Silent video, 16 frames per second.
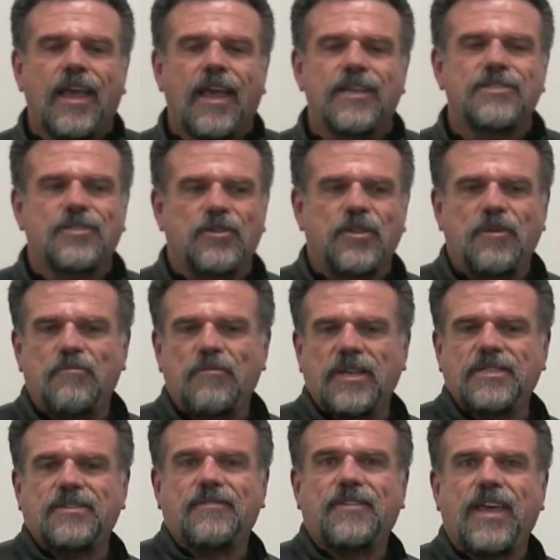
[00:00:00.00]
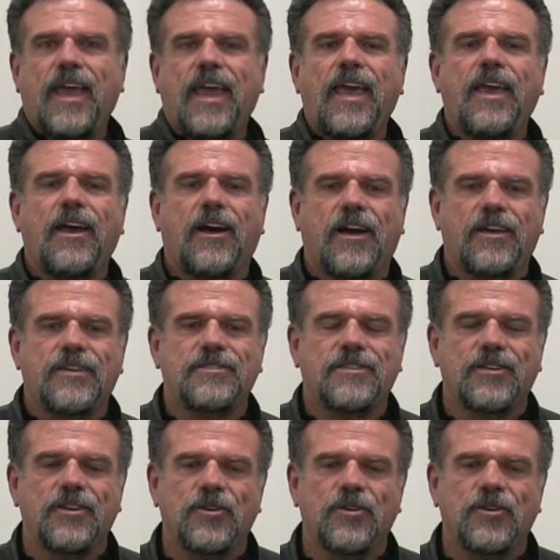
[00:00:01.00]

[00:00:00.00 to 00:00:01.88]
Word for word: And so, in the midst of chaos,